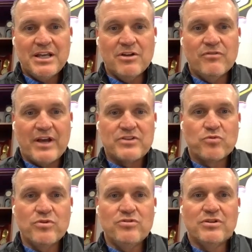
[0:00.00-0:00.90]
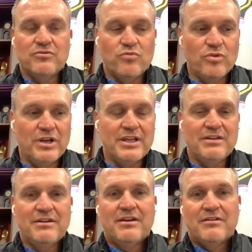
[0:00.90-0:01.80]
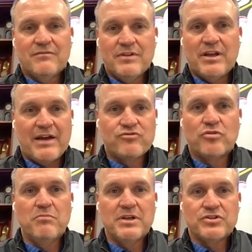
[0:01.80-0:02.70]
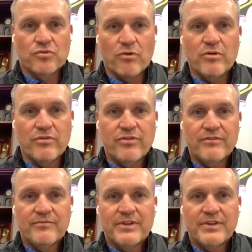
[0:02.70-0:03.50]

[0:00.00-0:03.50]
you know, that's where you can really, you know, have tremendous growth.